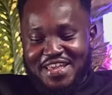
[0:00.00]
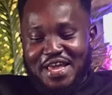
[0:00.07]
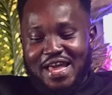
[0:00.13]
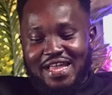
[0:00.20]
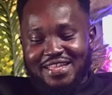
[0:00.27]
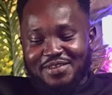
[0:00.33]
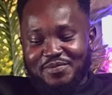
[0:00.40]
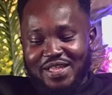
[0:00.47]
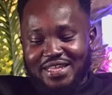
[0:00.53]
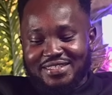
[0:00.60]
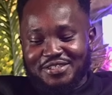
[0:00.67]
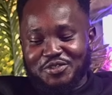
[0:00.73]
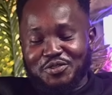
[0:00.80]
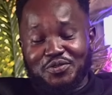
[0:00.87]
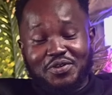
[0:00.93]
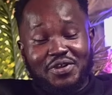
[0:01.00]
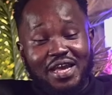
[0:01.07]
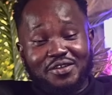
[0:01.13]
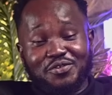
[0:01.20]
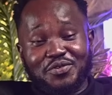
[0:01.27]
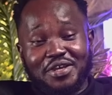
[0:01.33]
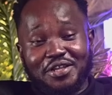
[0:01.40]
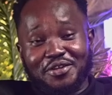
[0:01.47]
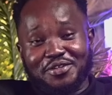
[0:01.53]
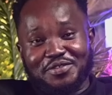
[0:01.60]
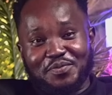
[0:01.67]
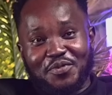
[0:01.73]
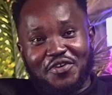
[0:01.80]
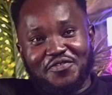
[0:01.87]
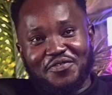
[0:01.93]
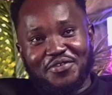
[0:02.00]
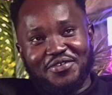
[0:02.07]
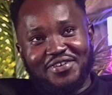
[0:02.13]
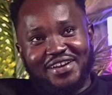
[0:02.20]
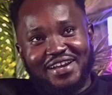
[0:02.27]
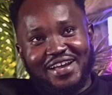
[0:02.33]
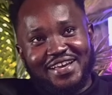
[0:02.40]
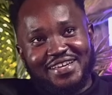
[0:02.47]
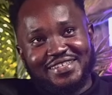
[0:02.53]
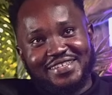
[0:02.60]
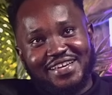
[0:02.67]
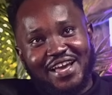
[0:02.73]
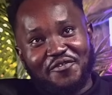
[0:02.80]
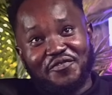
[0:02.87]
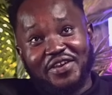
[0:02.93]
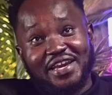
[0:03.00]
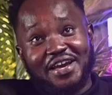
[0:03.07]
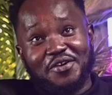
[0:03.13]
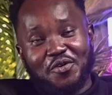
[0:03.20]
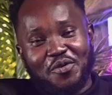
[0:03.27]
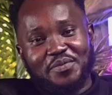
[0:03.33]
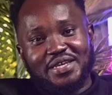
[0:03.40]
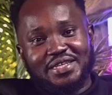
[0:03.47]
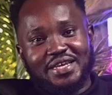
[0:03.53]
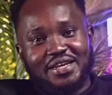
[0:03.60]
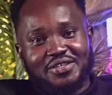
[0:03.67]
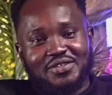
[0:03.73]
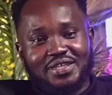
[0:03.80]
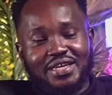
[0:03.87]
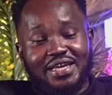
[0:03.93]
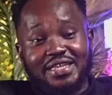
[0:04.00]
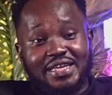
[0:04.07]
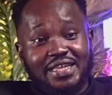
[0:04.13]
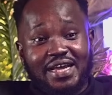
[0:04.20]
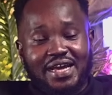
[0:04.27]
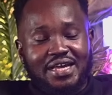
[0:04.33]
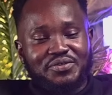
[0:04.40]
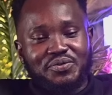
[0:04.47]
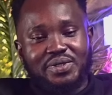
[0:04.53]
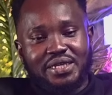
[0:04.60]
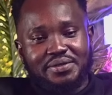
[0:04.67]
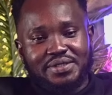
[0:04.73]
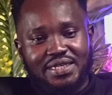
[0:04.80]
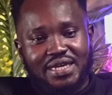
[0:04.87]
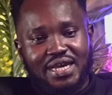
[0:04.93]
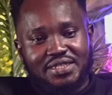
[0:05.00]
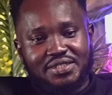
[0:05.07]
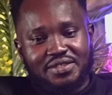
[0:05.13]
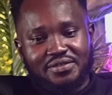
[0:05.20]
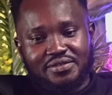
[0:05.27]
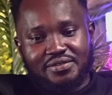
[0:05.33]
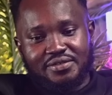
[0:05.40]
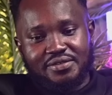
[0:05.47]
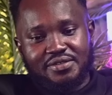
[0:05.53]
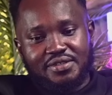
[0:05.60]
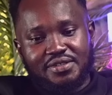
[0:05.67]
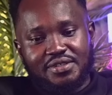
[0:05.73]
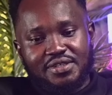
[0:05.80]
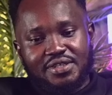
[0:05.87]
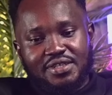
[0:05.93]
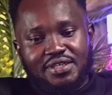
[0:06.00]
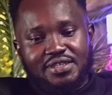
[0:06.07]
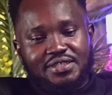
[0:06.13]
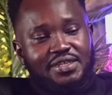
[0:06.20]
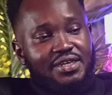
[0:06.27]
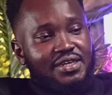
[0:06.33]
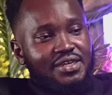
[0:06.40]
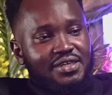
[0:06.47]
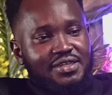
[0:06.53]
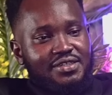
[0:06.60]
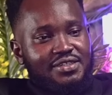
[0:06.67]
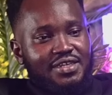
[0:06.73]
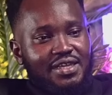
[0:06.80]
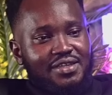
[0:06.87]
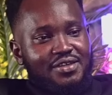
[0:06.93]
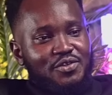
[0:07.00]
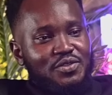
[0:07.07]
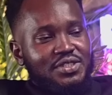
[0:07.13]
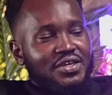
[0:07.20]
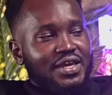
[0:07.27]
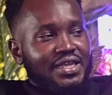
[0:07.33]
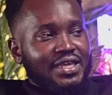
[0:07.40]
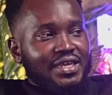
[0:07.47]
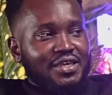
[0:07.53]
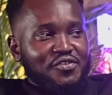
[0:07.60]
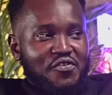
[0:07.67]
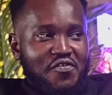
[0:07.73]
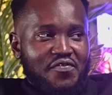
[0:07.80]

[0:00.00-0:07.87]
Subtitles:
I think Blackson can do a lot more for African comedy actually. And Anna Cat Williams say catcher. Say Charlie, you say you're the king